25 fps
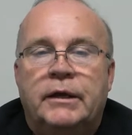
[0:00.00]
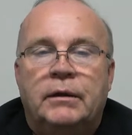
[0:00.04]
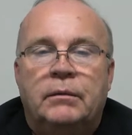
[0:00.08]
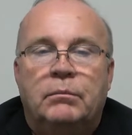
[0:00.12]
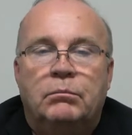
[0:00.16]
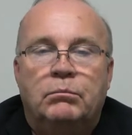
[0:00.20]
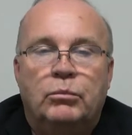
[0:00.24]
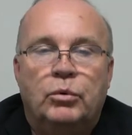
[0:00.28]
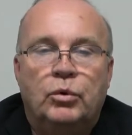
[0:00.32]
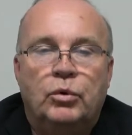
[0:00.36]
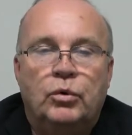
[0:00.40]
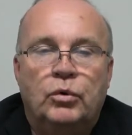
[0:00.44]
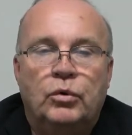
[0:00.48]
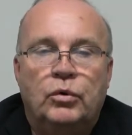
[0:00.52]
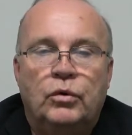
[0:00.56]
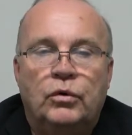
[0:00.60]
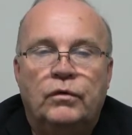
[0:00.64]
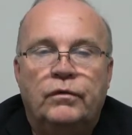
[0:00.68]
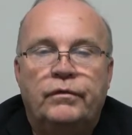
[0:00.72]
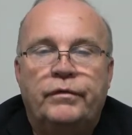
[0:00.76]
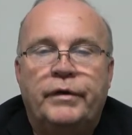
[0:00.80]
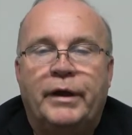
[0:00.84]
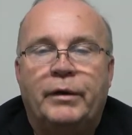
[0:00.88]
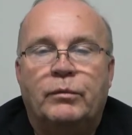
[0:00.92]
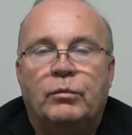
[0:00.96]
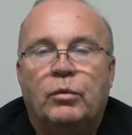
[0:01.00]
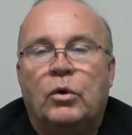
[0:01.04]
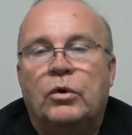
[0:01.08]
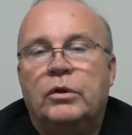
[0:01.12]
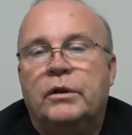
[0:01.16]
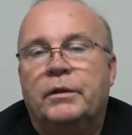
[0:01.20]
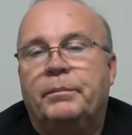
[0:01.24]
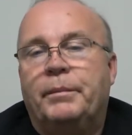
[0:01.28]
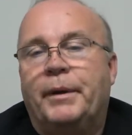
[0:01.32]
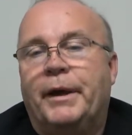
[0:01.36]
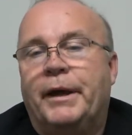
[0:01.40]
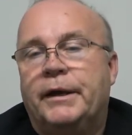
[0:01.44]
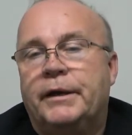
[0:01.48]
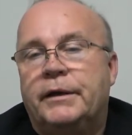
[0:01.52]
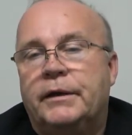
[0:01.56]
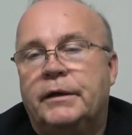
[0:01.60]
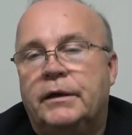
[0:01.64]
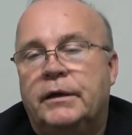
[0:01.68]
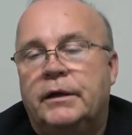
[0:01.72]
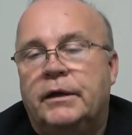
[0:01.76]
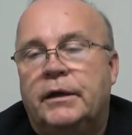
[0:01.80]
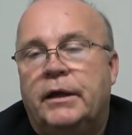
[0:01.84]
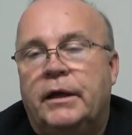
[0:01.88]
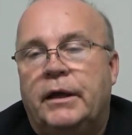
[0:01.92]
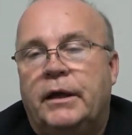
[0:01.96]
move and roll a bit.
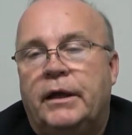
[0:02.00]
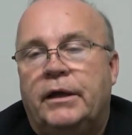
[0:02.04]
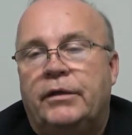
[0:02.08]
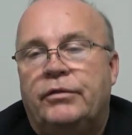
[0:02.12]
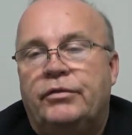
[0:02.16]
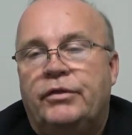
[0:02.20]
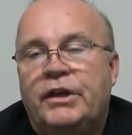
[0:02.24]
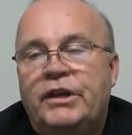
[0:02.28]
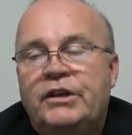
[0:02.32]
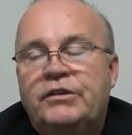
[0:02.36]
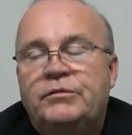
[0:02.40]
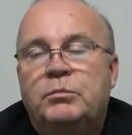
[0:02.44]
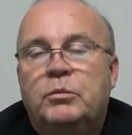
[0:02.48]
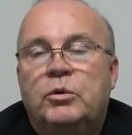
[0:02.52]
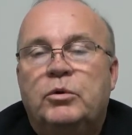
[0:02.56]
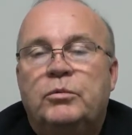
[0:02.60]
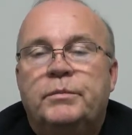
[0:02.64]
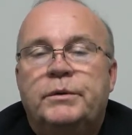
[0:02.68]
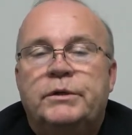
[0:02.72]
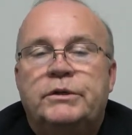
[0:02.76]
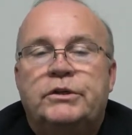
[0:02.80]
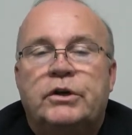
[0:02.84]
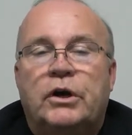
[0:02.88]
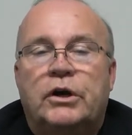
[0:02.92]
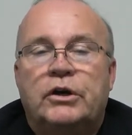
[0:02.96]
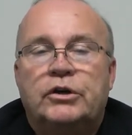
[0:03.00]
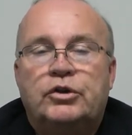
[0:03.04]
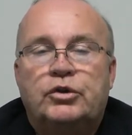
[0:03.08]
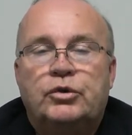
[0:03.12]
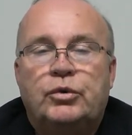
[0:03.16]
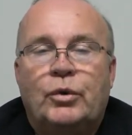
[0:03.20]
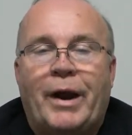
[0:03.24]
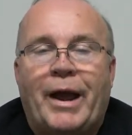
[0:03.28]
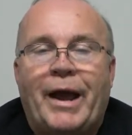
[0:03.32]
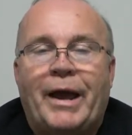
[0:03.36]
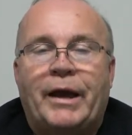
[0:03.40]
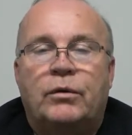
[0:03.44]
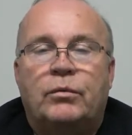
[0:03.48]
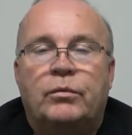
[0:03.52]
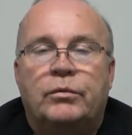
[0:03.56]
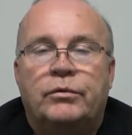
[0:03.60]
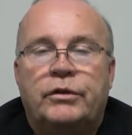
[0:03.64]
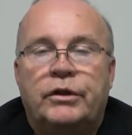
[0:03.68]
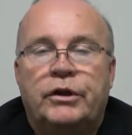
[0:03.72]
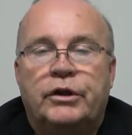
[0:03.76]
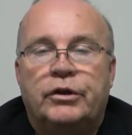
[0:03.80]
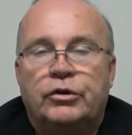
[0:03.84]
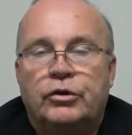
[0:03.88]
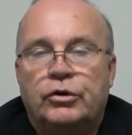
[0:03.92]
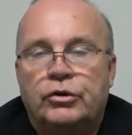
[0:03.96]
These movements are tracked with
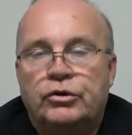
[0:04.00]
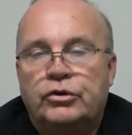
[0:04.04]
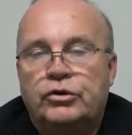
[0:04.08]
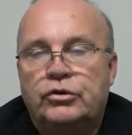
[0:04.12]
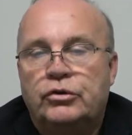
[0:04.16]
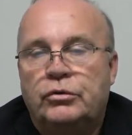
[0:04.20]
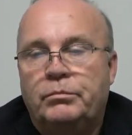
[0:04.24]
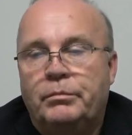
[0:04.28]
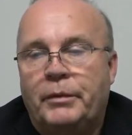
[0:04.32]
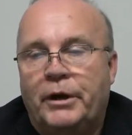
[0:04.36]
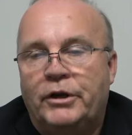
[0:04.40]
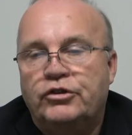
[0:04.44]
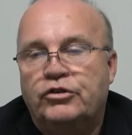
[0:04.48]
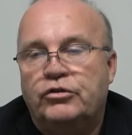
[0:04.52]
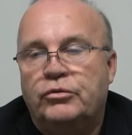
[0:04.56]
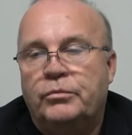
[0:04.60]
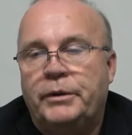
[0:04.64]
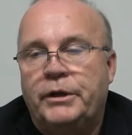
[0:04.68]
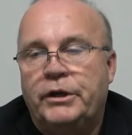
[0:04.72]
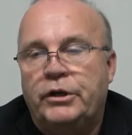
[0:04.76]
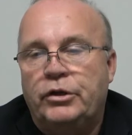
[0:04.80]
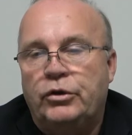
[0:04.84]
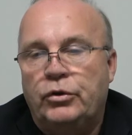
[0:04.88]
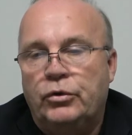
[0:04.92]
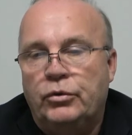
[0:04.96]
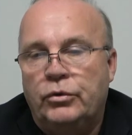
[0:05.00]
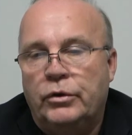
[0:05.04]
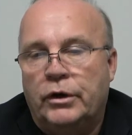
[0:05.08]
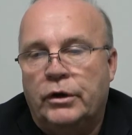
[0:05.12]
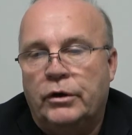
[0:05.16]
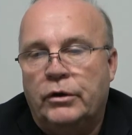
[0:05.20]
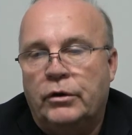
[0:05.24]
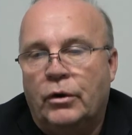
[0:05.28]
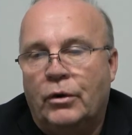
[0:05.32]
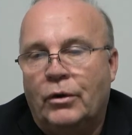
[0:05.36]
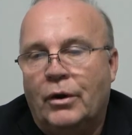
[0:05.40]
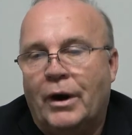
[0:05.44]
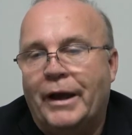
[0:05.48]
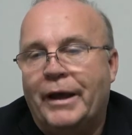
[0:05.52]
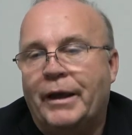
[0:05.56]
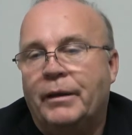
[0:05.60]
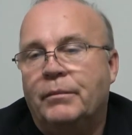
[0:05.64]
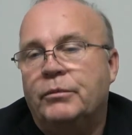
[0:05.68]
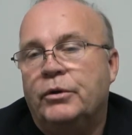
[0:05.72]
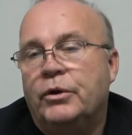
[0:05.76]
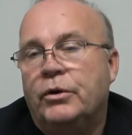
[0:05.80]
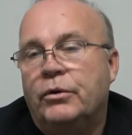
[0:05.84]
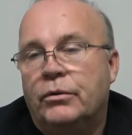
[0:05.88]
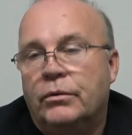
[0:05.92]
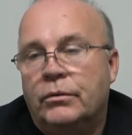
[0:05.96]
the Inertial Measurement Unit, or
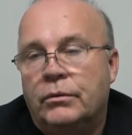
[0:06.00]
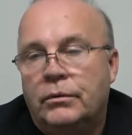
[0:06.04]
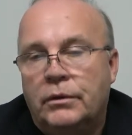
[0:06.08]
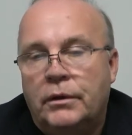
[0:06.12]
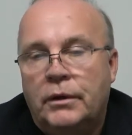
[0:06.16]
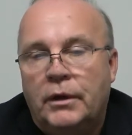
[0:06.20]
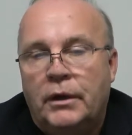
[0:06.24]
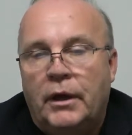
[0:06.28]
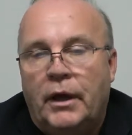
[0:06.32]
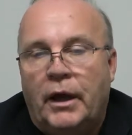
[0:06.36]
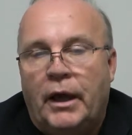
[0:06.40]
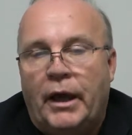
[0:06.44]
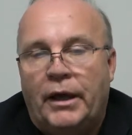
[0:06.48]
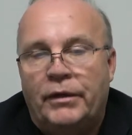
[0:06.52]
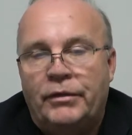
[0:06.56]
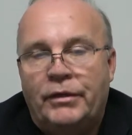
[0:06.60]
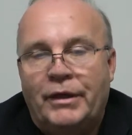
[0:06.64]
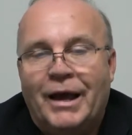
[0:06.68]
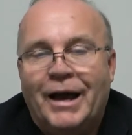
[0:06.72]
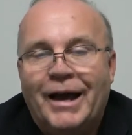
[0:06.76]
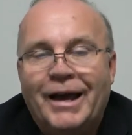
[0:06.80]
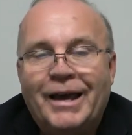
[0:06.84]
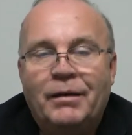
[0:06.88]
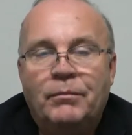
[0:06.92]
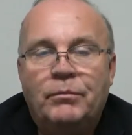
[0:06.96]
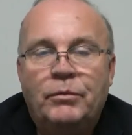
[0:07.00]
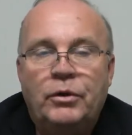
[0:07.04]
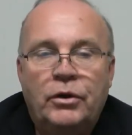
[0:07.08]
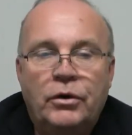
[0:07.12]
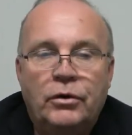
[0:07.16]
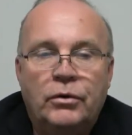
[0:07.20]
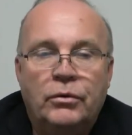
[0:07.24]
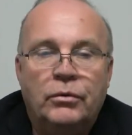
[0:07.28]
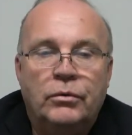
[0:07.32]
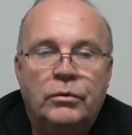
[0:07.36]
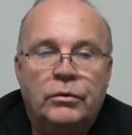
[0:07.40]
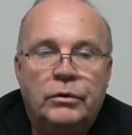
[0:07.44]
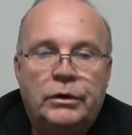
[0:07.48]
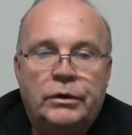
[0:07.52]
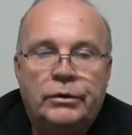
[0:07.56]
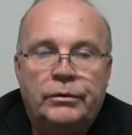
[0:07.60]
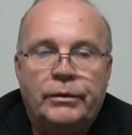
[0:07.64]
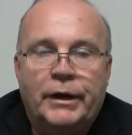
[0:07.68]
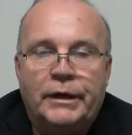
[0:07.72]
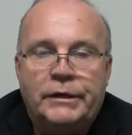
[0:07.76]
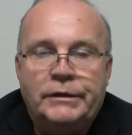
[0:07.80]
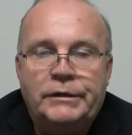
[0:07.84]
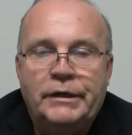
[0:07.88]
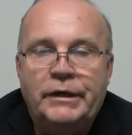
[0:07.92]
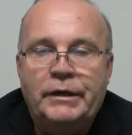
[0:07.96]
IMU. And the IMU
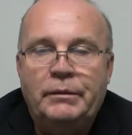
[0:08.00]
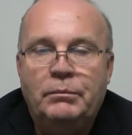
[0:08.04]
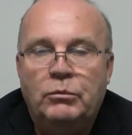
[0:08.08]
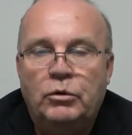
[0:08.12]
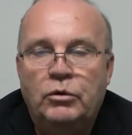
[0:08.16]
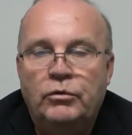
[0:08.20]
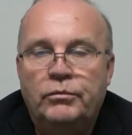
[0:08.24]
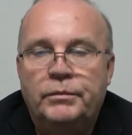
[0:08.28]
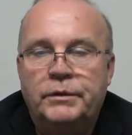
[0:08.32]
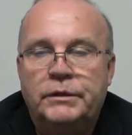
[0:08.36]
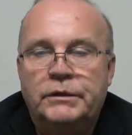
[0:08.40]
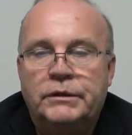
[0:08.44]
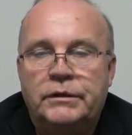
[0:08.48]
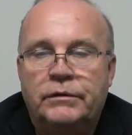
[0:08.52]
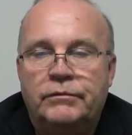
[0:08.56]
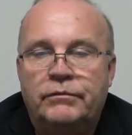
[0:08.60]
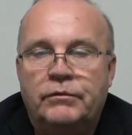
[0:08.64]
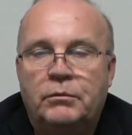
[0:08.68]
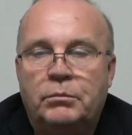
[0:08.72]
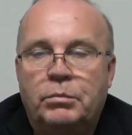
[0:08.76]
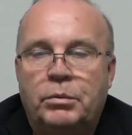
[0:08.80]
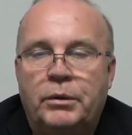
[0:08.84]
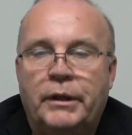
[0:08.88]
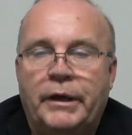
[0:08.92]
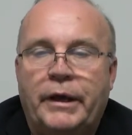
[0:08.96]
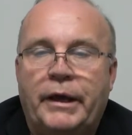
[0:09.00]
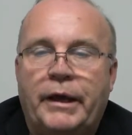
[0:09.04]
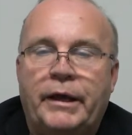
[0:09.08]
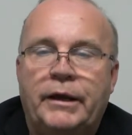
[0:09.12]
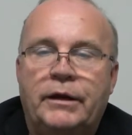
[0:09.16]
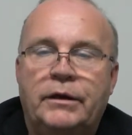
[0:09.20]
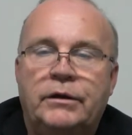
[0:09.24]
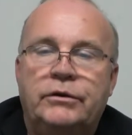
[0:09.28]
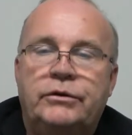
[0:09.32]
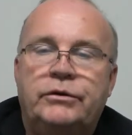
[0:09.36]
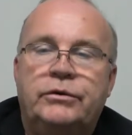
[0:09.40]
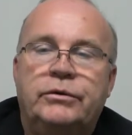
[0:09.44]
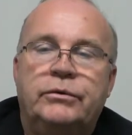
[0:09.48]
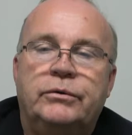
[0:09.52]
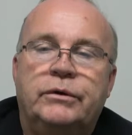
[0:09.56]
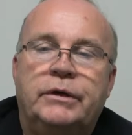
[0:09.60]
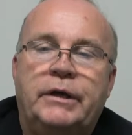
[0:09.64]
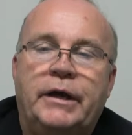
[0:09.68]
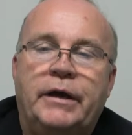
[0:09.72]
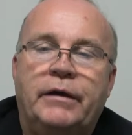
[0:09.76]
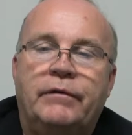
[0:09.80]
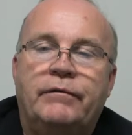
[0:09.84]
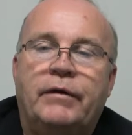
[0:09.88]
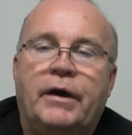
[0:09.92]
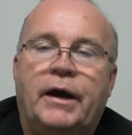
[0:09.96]
corrects any movements of the plane to
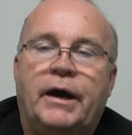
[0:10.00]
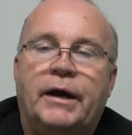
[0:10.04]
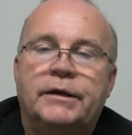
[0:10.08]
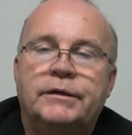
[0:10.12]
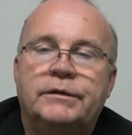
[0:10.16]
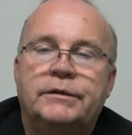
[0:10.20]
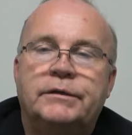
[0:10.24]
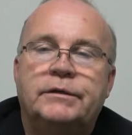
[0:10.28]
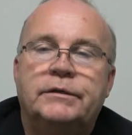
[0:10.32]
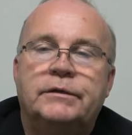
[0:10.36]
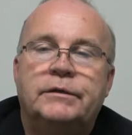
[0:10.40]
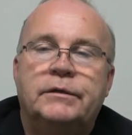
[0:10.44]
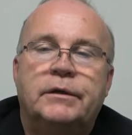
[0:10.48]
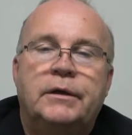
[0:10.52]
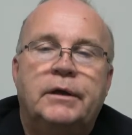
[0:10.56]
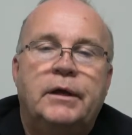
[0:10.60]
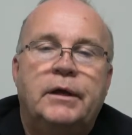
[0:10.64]
give us